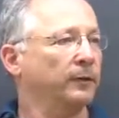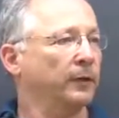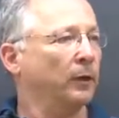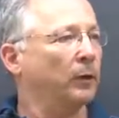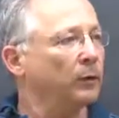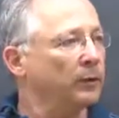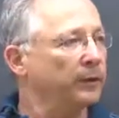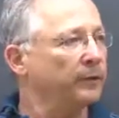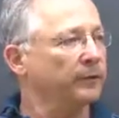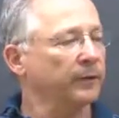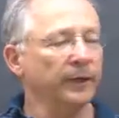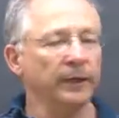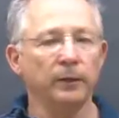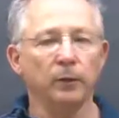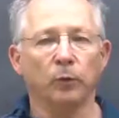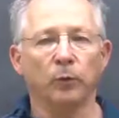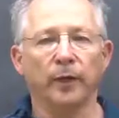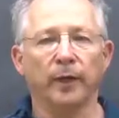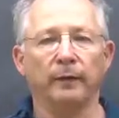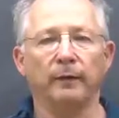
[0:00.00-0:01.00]
The only thing
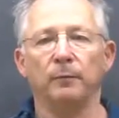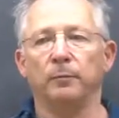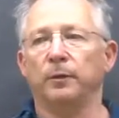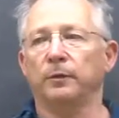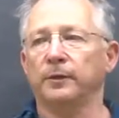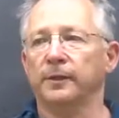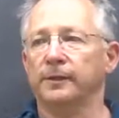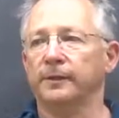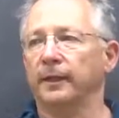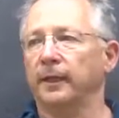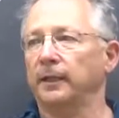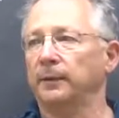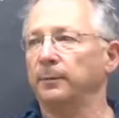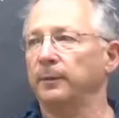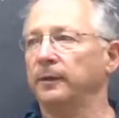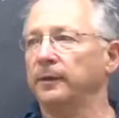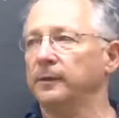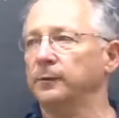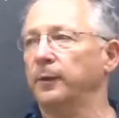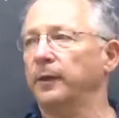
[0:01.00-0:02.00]
you care about the
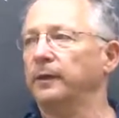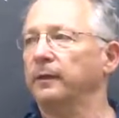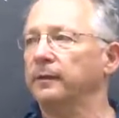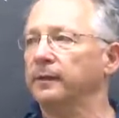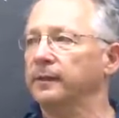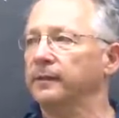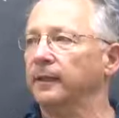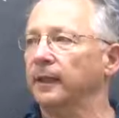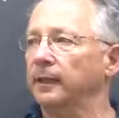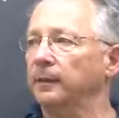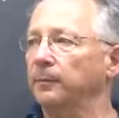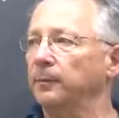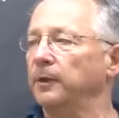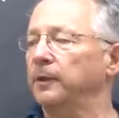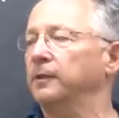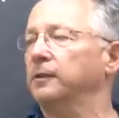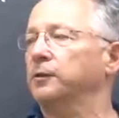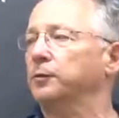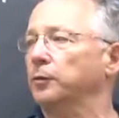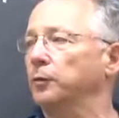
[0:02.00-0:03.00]
statement is whether the
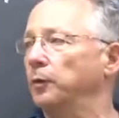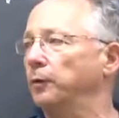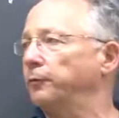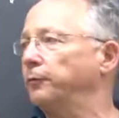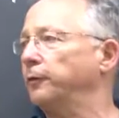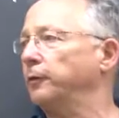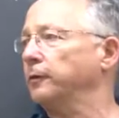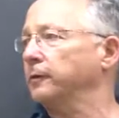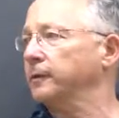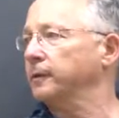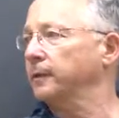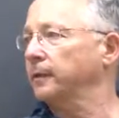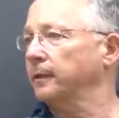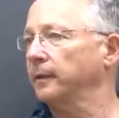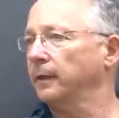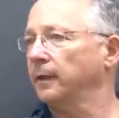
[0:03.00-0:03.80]
statement is true or false.